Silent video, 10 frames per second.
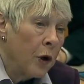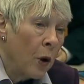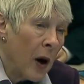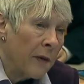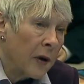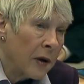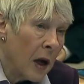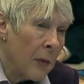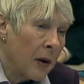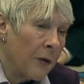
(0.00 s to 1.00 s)
do you have to
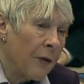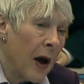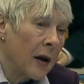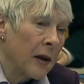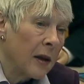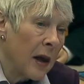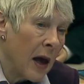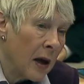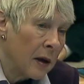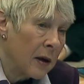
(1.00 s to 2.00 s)
say about the fact that
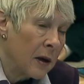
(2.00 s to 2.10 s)
that